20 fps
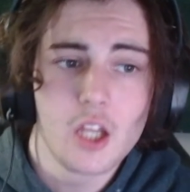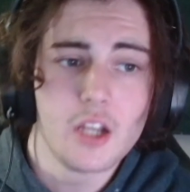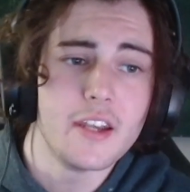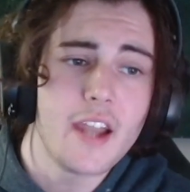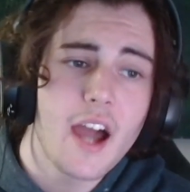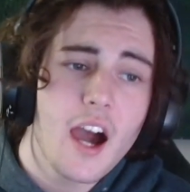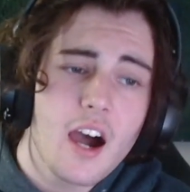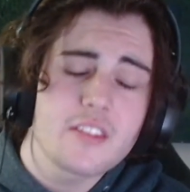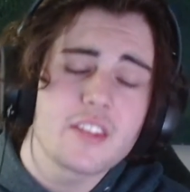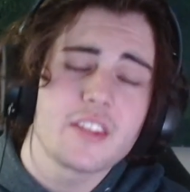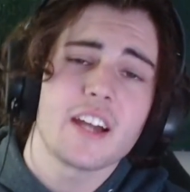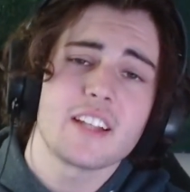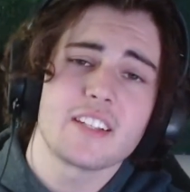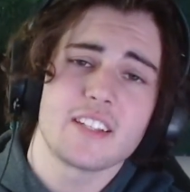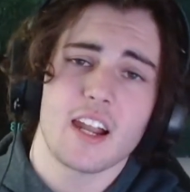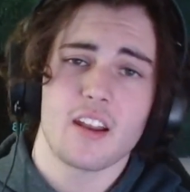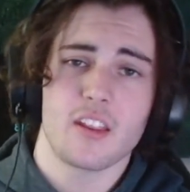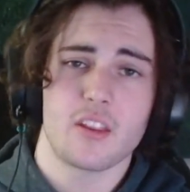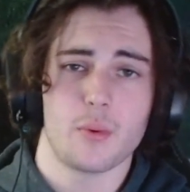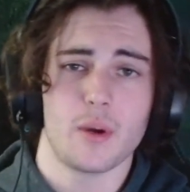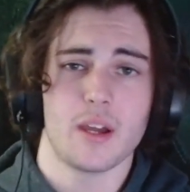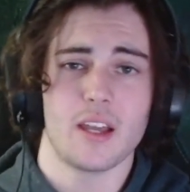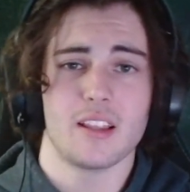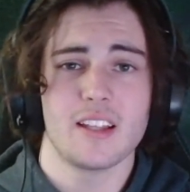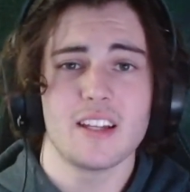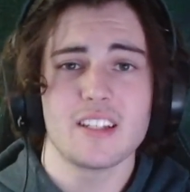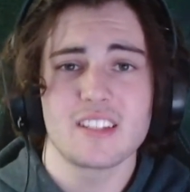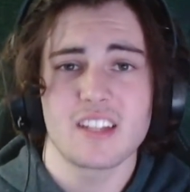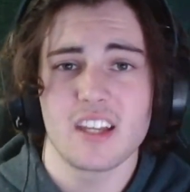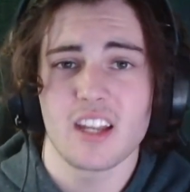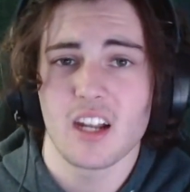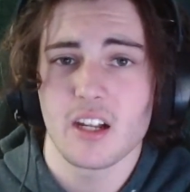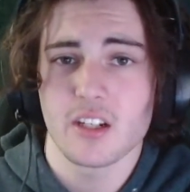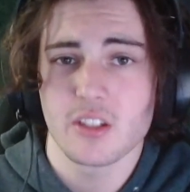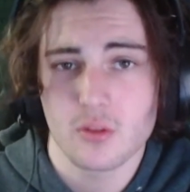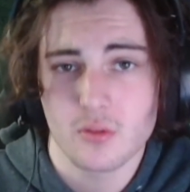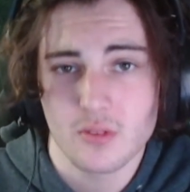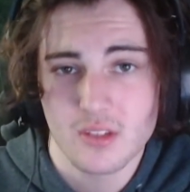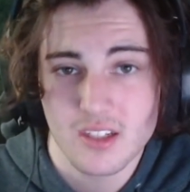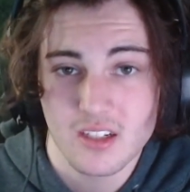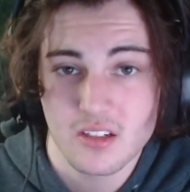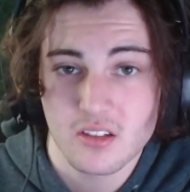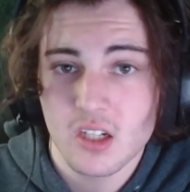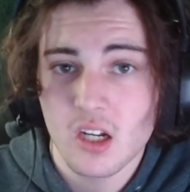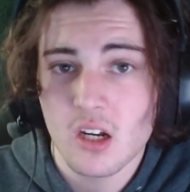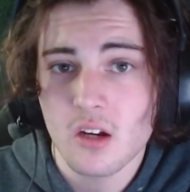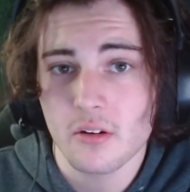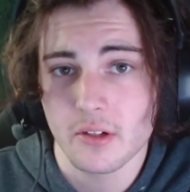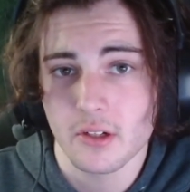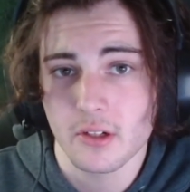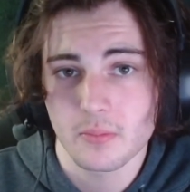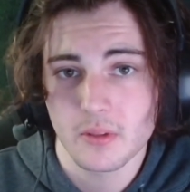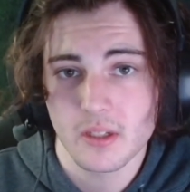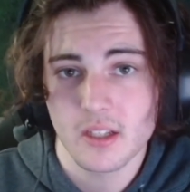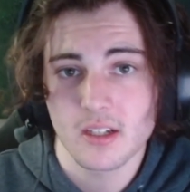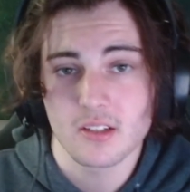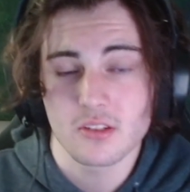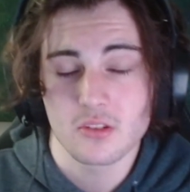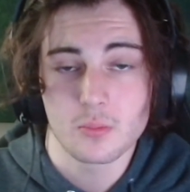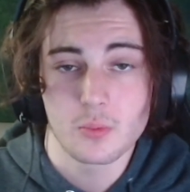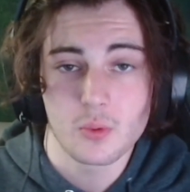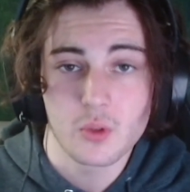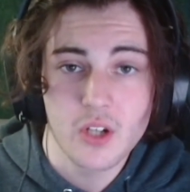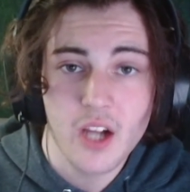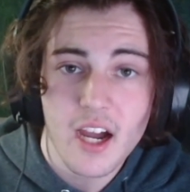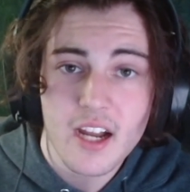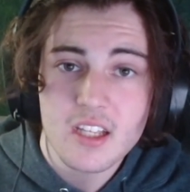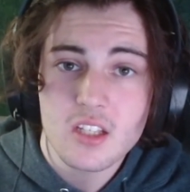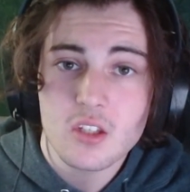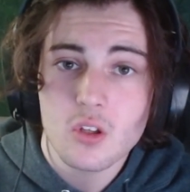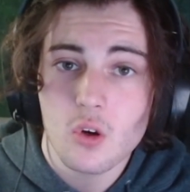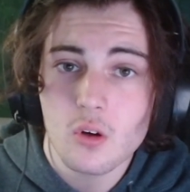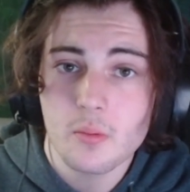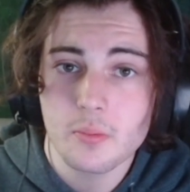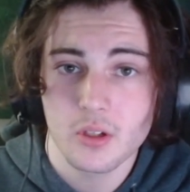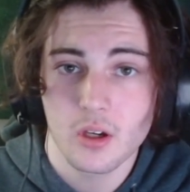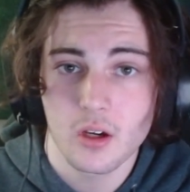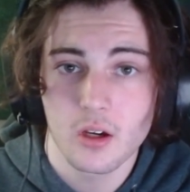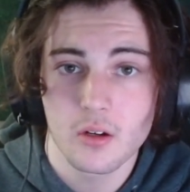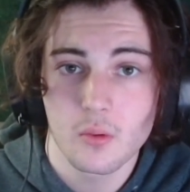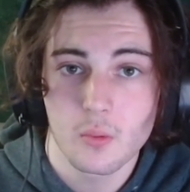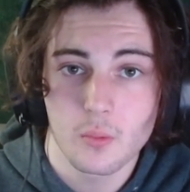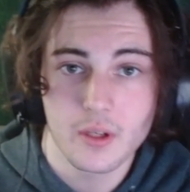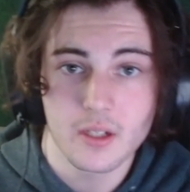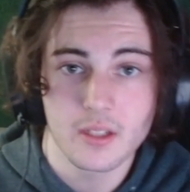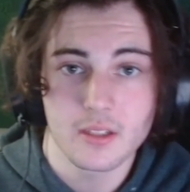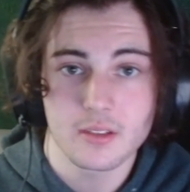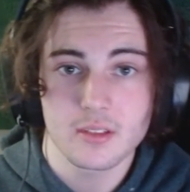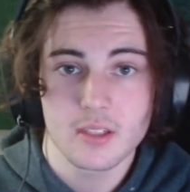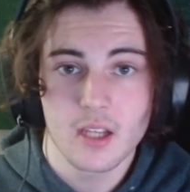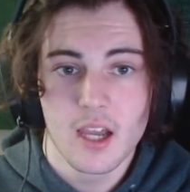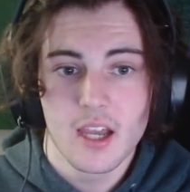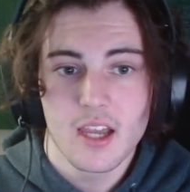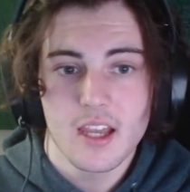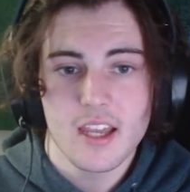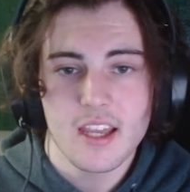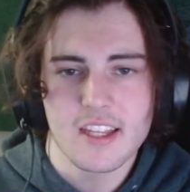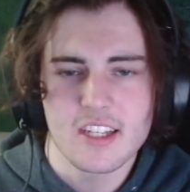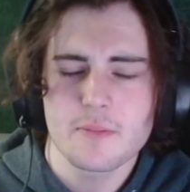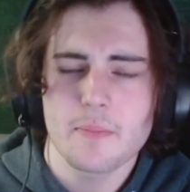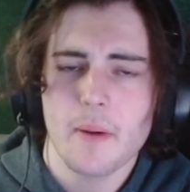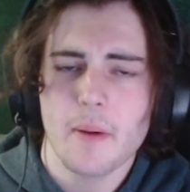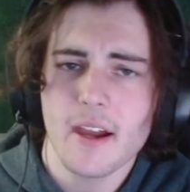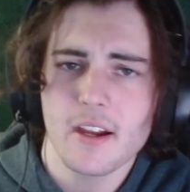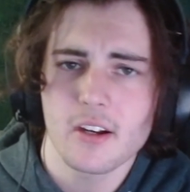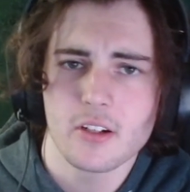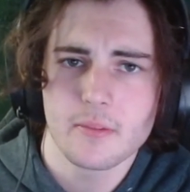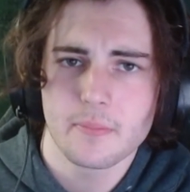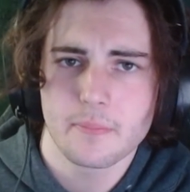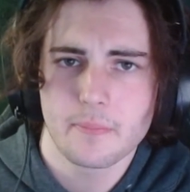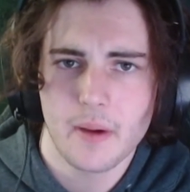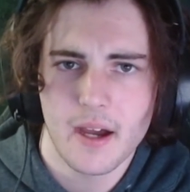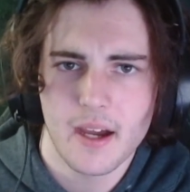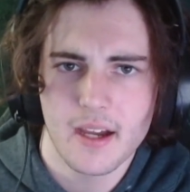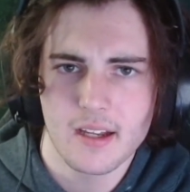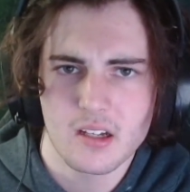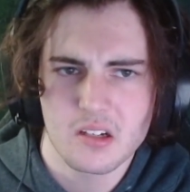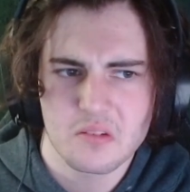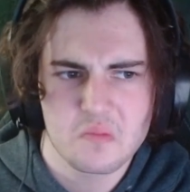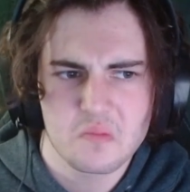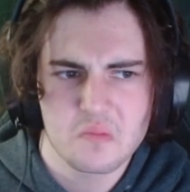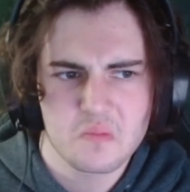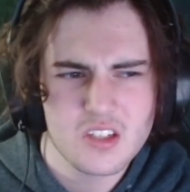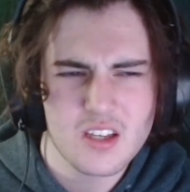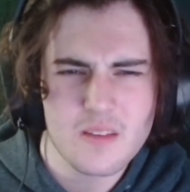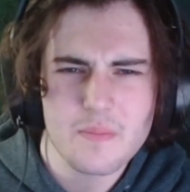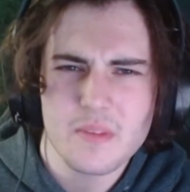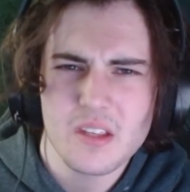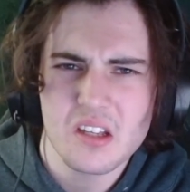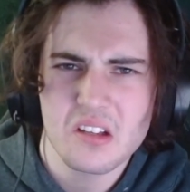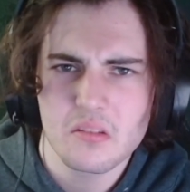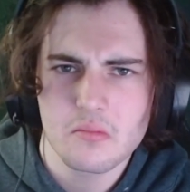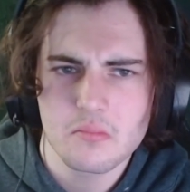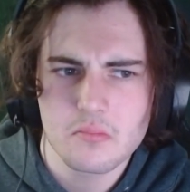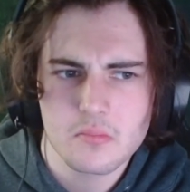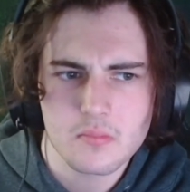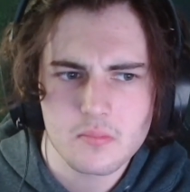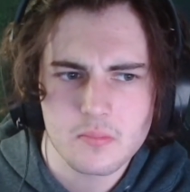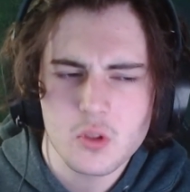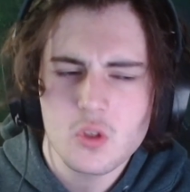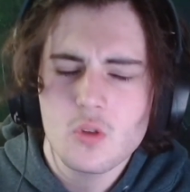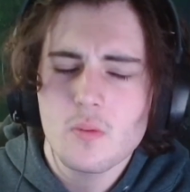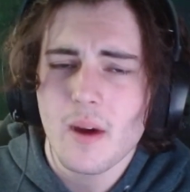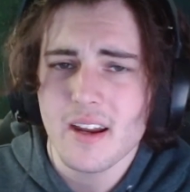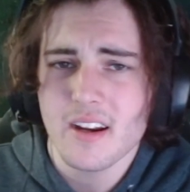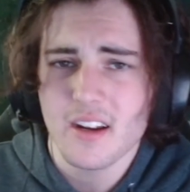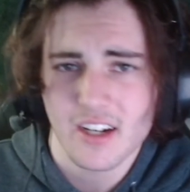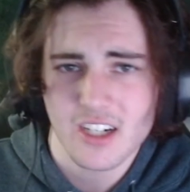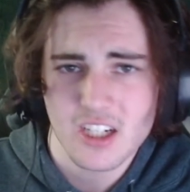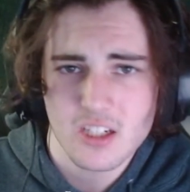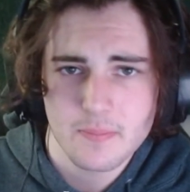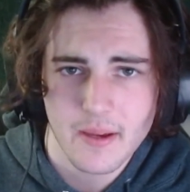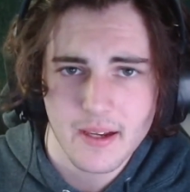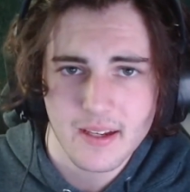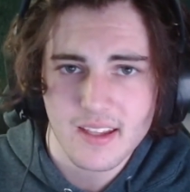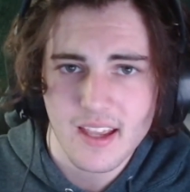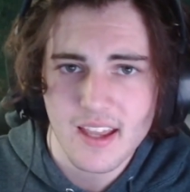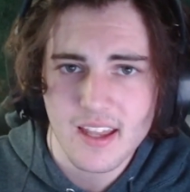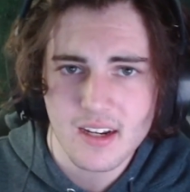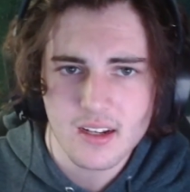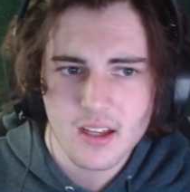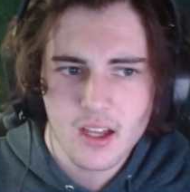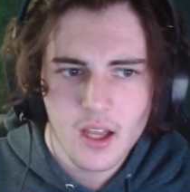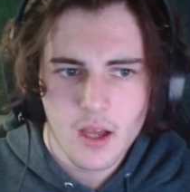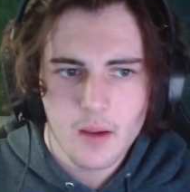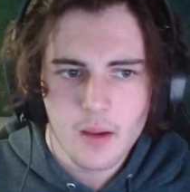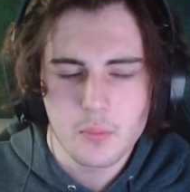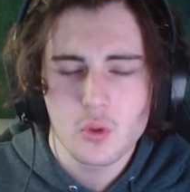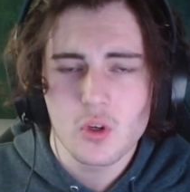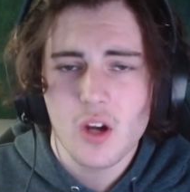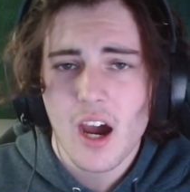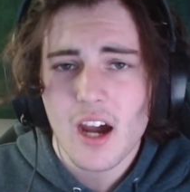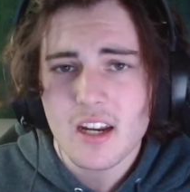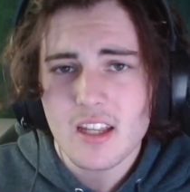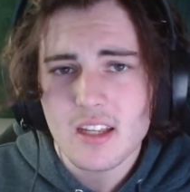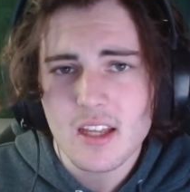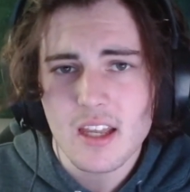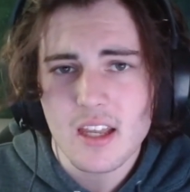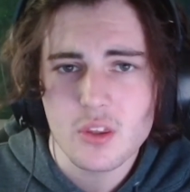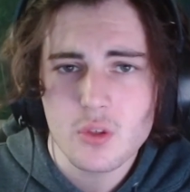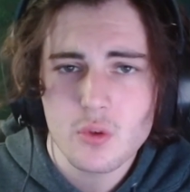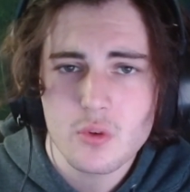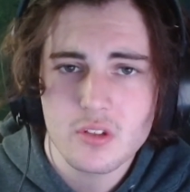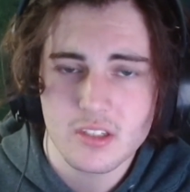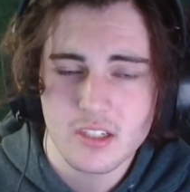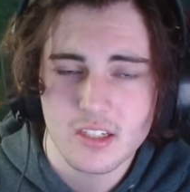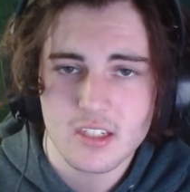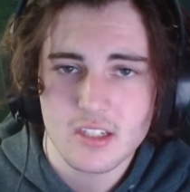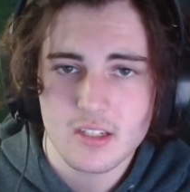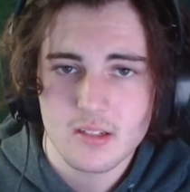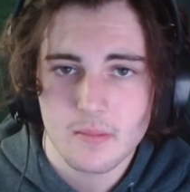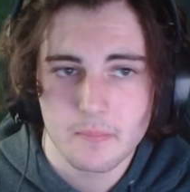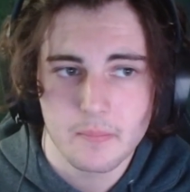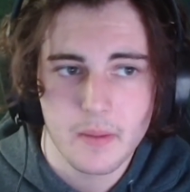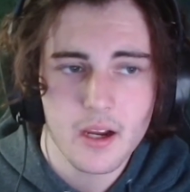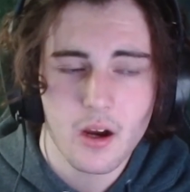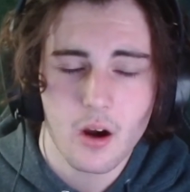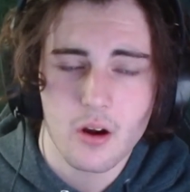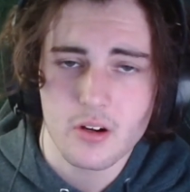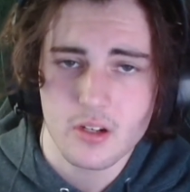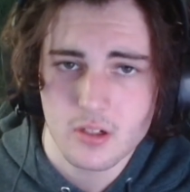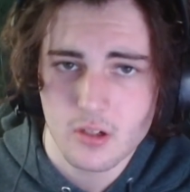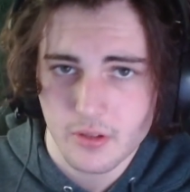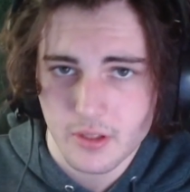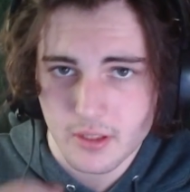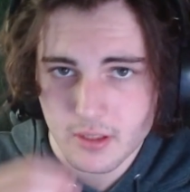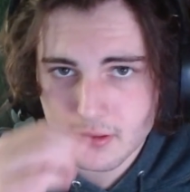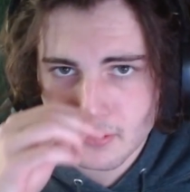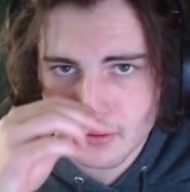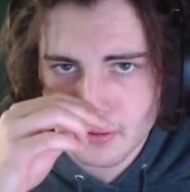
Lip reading: Now that that's out of the way, let's get on to the interior, because the Bugatti Tourbillon was inspired by something you might not expect. And Bugatti enthusiasts might already know this.